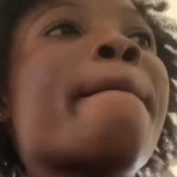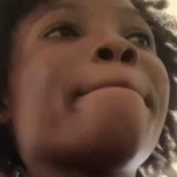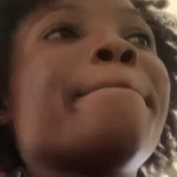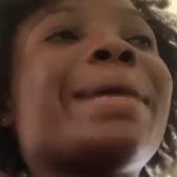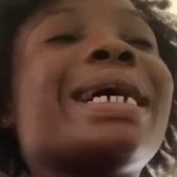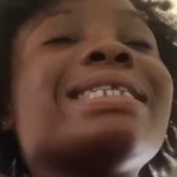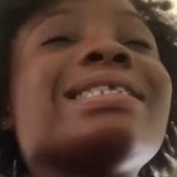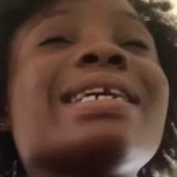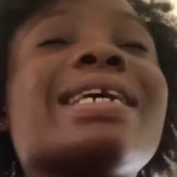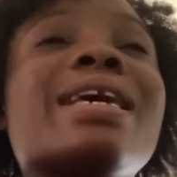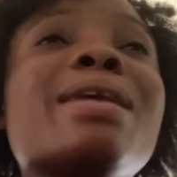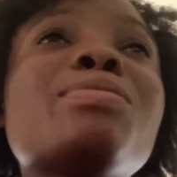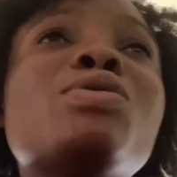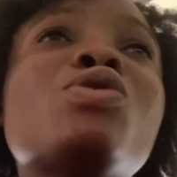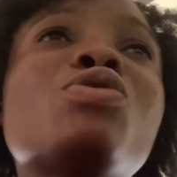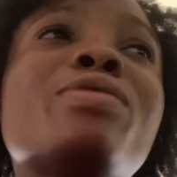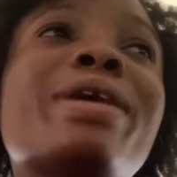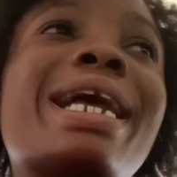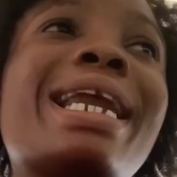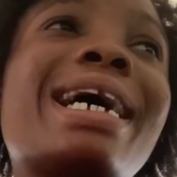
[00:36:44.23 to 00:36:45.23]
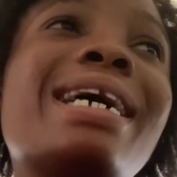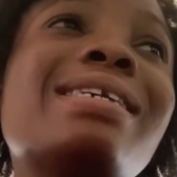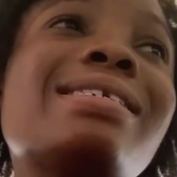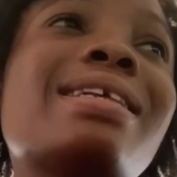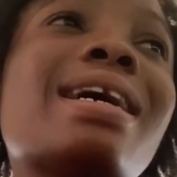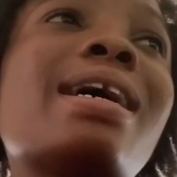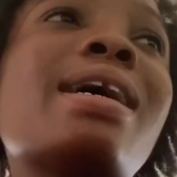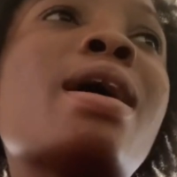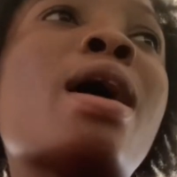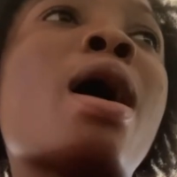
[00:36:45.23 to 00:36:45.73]
But they came to realize
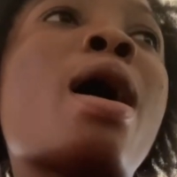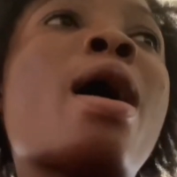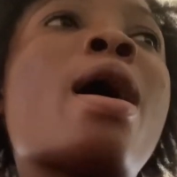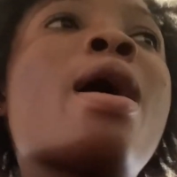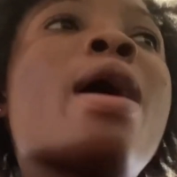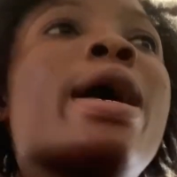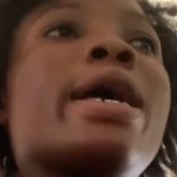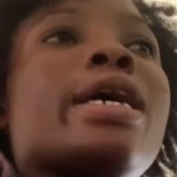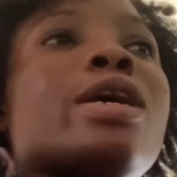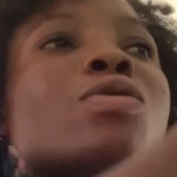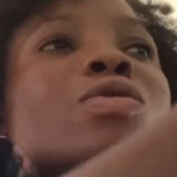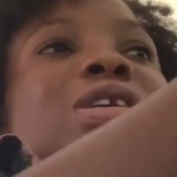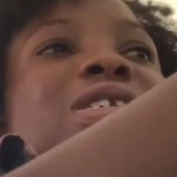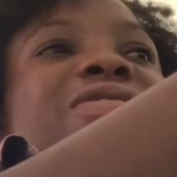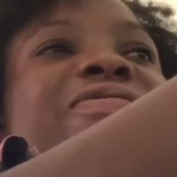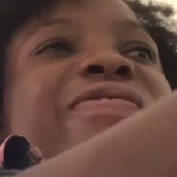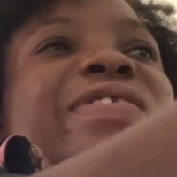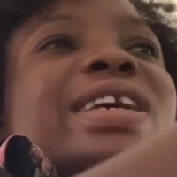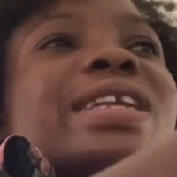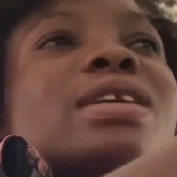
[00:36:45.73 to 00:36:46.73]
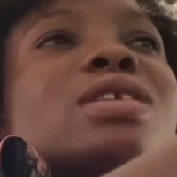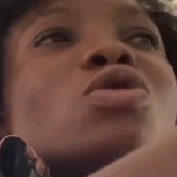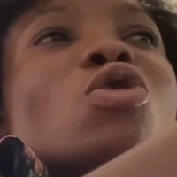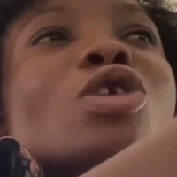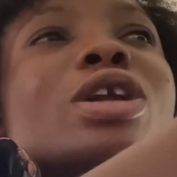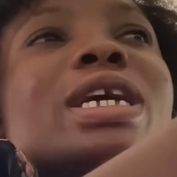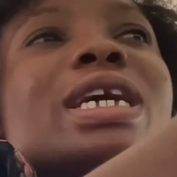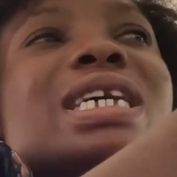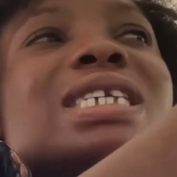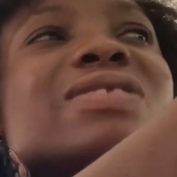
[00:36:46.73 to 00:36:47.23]
that he was feeding
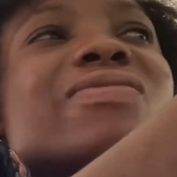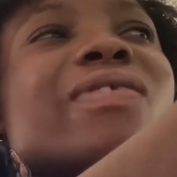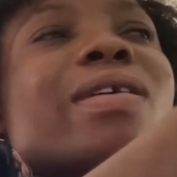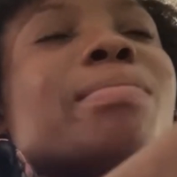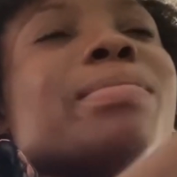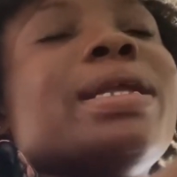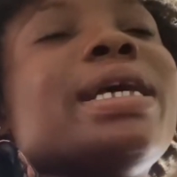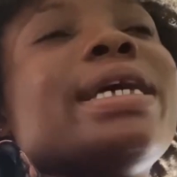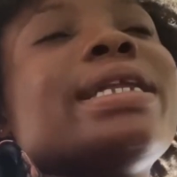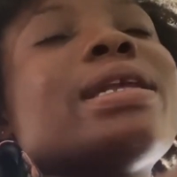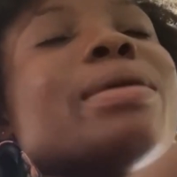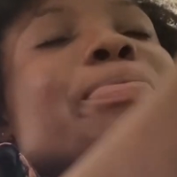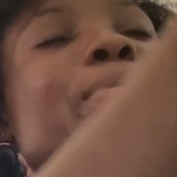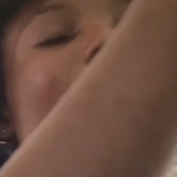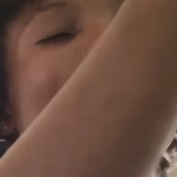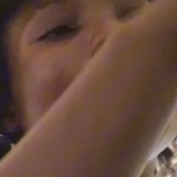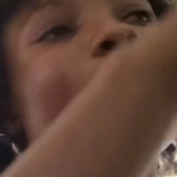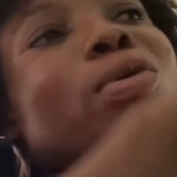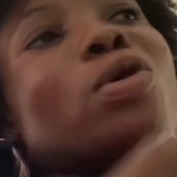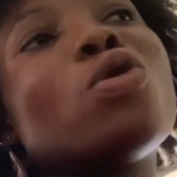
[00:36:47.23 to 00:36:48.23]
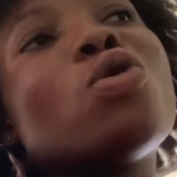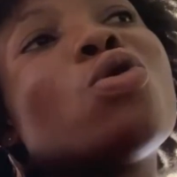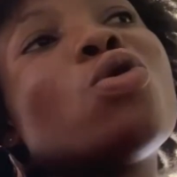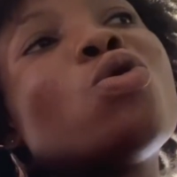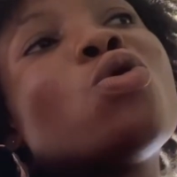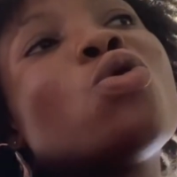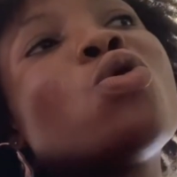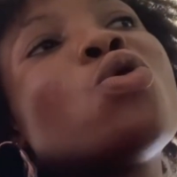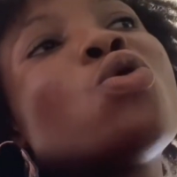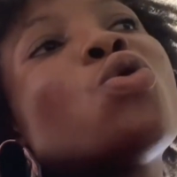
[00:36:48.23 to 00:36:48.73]
only his family, and the people
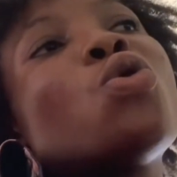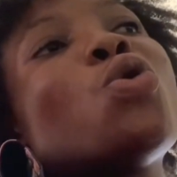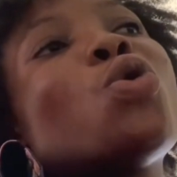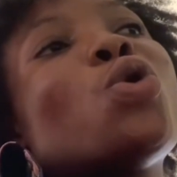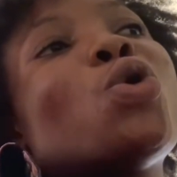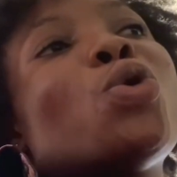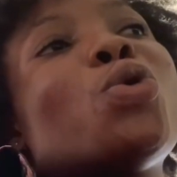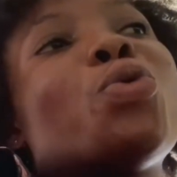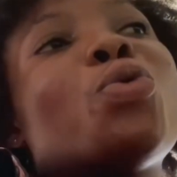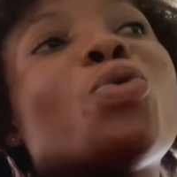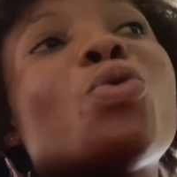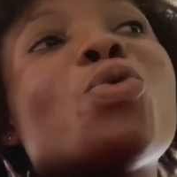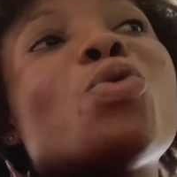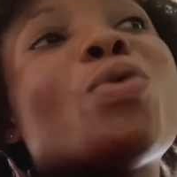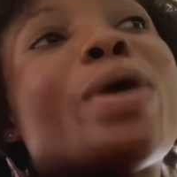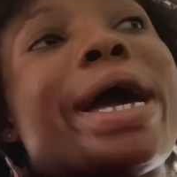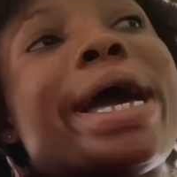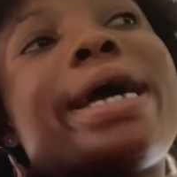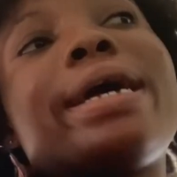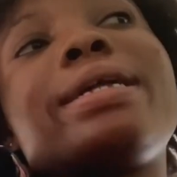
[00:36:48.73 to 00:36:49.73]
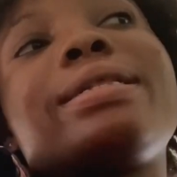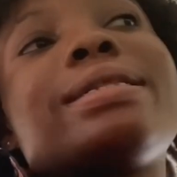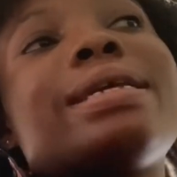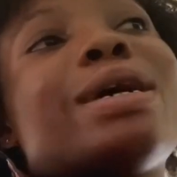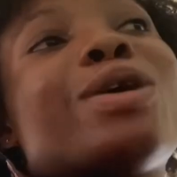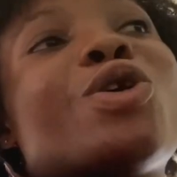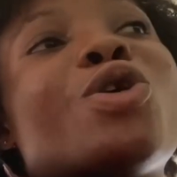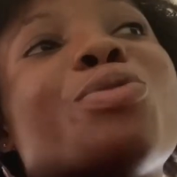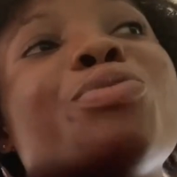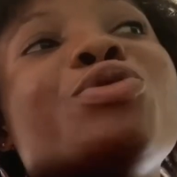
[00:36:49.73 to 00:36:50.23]
who were in the
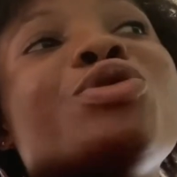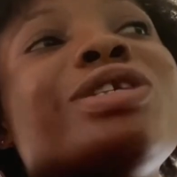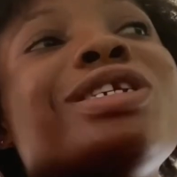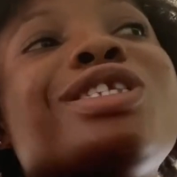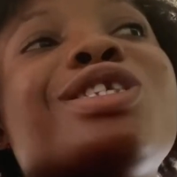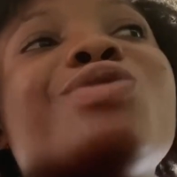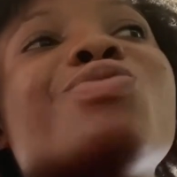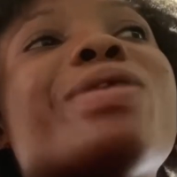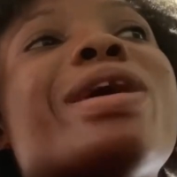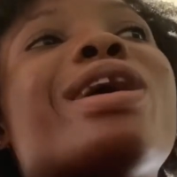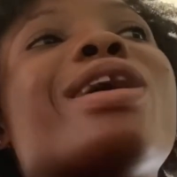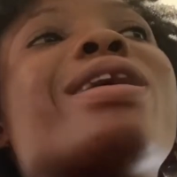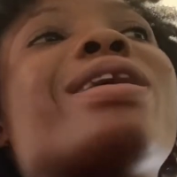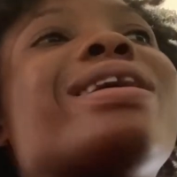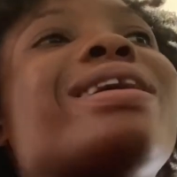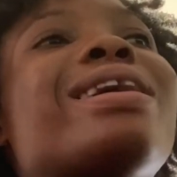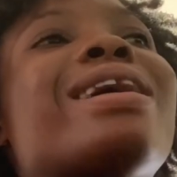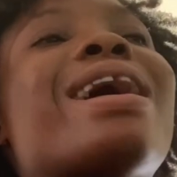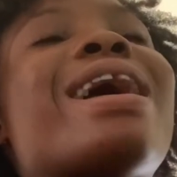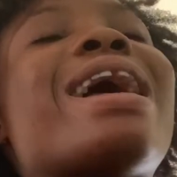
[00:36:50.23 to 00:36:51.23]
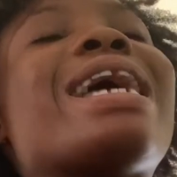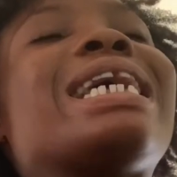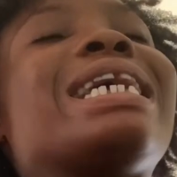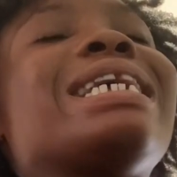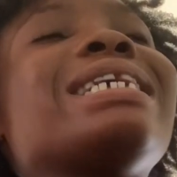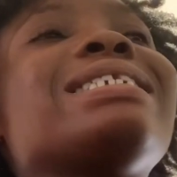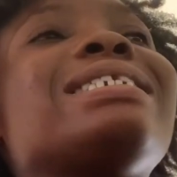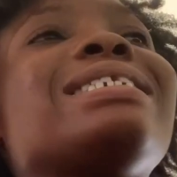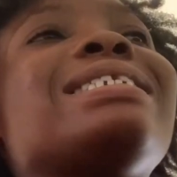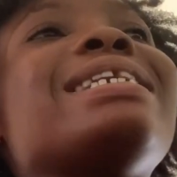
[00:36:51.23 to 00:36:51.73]
community were
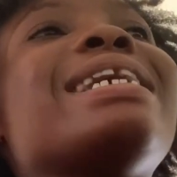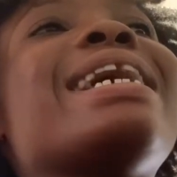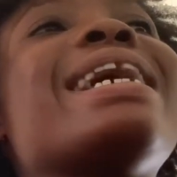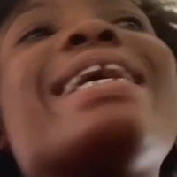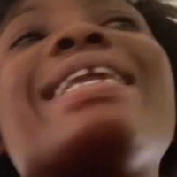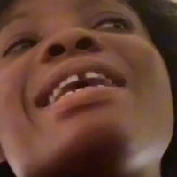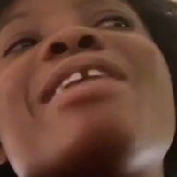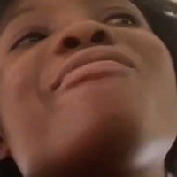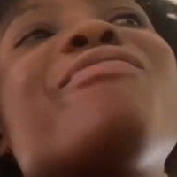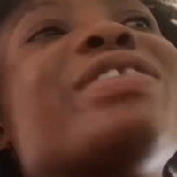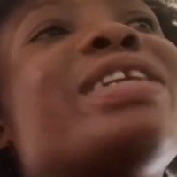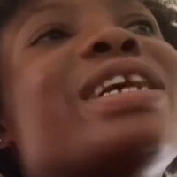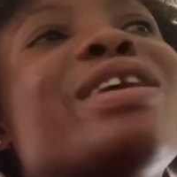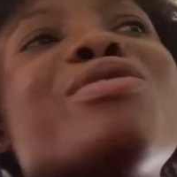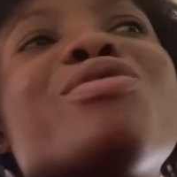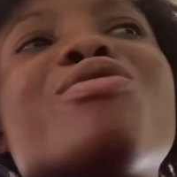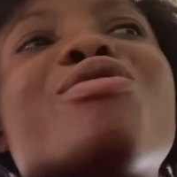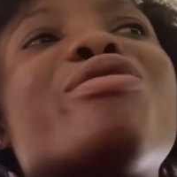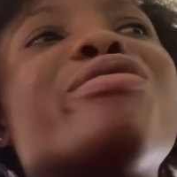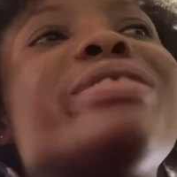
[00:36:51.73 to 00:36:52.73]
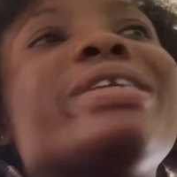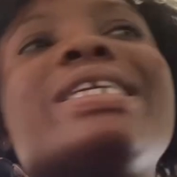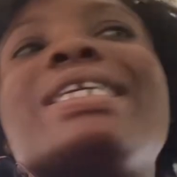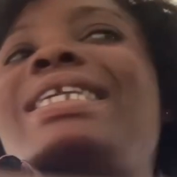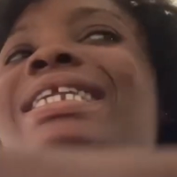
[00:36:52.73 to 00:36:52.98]
each day and every day growing